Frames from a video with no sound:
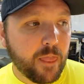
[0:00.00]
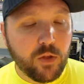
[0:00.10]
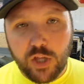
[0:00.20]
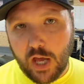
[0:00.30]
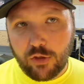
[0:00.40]

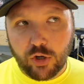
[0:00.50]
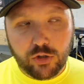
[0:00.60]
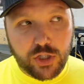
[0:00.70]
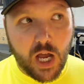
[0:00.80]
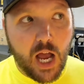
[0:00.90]
The other
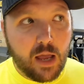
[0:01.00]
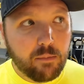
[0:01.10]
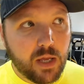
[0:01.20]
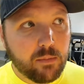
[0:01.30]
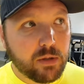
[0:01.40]

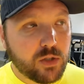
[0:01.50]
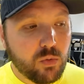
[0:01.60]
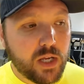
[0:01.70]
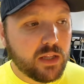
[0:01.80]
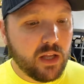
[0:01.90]
time in
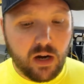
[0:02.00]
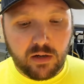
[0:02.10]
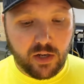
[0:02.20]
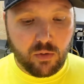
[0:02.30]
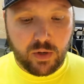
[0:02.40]
between there,
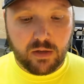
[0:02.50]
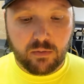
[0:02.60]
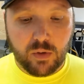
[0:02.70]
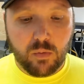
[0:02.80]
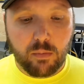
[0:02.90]

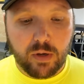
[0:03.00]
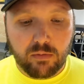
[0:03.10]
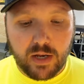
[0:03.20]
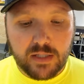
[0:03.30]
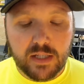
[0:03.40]
we won't be
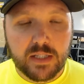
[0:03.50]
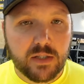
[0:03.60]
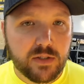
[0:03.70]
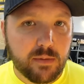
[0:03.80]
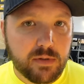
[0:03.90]
racing
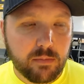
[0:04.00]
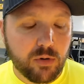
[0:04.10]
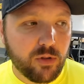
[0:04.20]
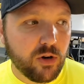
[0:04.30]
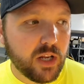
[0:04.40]
until
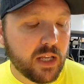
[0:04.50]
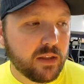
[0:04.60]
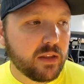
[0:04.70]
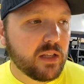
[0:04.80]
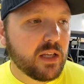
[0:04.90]
September
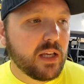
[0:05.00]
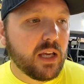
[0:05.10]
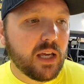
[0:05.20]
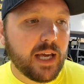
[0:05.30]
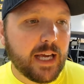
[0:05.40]
30th.
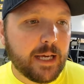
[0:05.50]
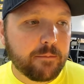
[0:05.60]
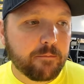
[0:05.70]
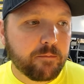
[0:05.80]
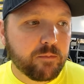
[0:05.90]

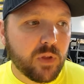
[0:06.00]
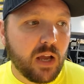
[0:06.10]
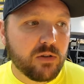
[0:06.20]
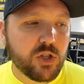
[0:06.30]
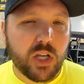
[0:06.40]

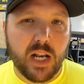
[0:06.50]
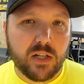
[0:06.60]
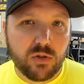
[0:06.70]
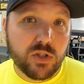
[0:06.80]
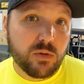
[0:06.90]
I was looking
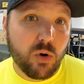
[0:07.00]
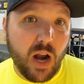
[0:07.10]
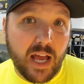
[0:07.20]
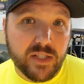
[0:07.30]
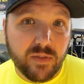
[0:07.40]
at doing some more
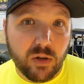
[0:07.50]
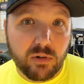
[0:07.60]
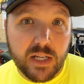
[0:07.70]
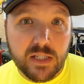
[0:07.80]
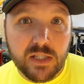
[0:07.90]
asphalt
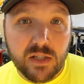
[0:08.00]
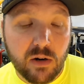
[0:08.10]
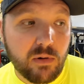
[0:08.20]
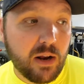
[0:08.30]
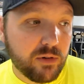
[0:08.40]
races
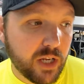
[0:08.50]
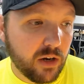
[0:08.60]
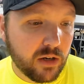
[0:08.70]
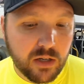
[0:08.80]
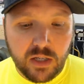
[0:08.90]
around
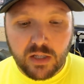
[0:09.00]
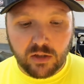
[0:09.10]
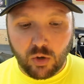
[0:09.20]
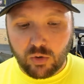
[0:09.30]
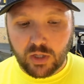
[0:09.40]
here
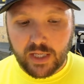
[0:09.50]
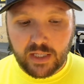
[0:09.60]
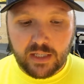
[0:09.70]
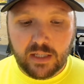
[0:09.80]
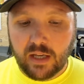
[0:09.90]

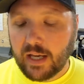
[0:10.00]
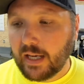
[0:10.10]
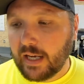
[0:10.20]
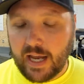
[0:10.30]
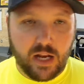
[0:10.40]
locally.
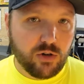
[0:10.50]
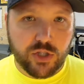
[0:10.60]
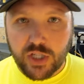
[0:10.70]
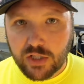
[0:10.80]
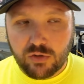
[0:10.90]

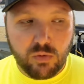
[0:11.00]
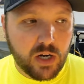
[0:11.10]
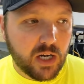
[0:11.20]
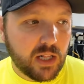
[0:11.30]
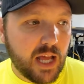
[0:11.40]
Anderson's
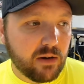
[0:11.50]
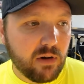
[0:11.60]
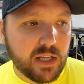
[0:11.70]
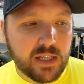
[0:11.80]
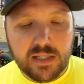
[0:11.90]
running a lot of
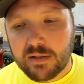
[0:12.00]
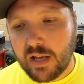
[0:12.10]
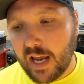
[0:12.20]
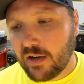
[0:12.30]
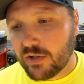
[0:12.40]
races,
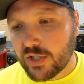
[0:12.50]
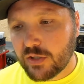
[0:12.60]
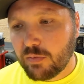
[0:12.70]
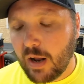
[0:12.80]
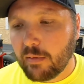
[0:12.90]
and
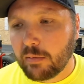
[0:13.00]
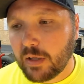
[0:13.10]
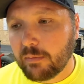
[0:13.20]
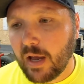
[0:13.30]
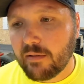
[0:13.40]
Anderson's
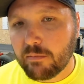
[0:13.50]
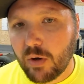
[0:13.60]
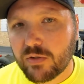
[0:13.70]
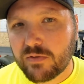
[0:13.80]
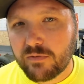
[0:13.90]
probably my
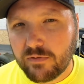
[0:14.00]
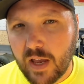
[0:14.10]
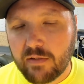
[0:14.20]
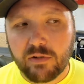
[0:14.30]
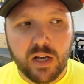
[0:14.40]
most
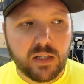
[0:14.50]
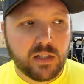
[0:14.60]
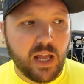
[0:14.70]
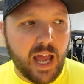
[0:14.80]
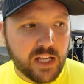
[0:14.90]
favorite
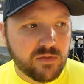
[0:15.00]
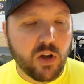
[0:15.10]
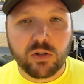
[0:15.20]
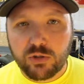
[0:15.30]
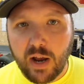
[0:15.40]

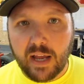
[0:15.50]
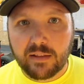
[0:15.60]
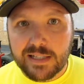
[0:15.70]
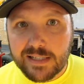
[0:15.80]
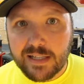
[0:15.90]
asphalt
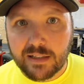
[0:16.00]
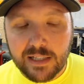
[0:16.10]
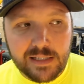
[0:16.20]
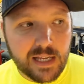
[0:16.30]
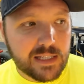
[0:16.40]
track that still
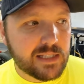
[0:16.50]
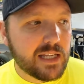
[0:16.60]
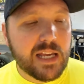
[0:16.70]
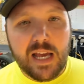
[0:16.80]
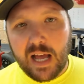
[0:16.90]
exists.
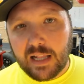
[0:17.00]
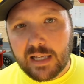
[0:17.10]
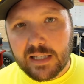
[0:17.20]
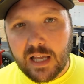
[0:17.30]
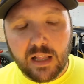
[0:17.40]
I
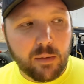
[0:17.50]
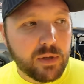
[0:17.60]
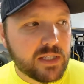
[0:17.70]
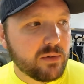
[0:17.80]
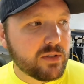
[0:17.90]
liked
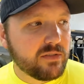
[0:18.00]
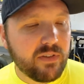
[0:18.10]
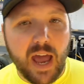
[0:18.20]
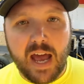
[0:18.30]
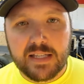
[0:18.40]
Columbus, it was
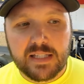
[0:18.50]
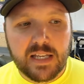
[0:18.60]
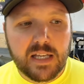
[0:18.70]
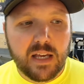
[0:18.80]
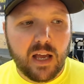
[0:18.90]
fast,
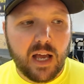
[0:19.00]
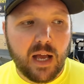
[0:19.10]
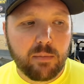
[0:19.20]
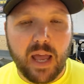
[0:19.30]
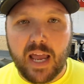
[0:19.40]

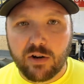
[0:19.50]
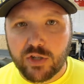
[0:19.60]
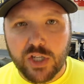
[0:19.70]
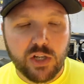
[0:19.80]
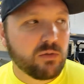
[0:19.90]
but
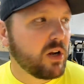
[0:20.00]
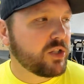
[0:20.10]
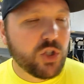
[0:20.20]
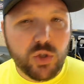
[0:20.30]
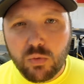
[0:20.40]
Anderson you can
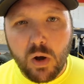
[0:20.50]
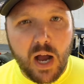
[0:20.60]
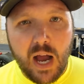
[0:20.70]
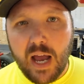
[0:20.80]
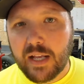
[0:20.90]
run 2
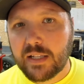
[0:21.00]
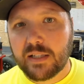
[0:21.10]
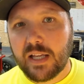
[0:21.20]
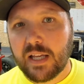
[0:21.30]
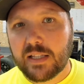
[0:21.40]
wide,
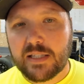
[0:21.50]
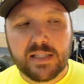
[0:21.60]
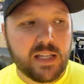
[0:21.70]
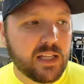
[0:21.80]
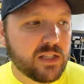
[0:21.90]
and
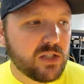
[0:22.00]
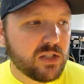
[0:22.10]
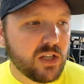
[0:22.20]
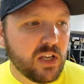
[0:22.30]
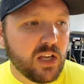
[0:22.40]

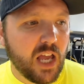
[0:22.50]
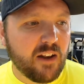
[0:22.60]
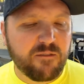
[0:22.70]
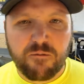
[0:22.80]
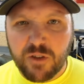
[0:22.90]

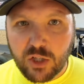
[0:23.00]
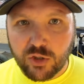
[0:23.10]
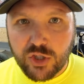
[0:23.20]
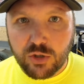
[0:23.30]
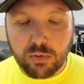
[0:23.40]
it
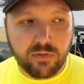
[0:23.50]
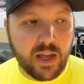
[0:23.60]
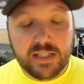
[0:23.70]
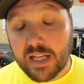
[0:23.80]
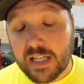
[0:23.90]
feels super
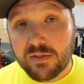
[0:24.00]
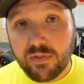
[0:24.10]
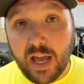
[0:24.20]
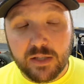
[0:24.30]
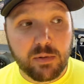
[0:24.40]
fast. It is
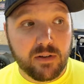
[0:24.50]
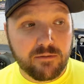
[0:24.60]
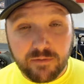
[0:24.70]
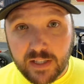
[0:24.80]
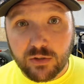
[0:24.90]
fast, but it
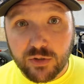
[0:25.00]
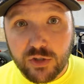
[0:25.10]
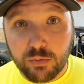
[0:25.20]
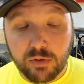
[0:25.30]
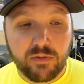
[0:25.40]
feels
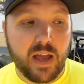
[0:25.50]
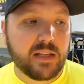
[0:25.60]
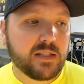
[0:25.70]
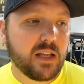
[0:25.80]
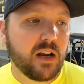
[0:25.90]
super
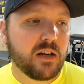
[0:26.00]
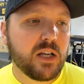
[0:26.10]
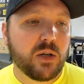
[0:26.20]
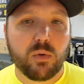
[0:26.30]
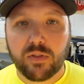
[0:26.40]
fast there
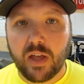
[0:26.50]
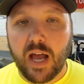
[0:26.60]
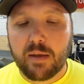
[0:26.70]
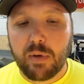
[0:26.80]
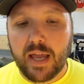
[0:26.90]
with the
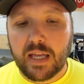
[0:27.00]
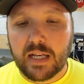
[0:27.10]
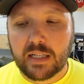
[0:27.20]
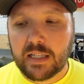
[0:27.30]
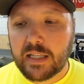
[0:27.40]
high banking.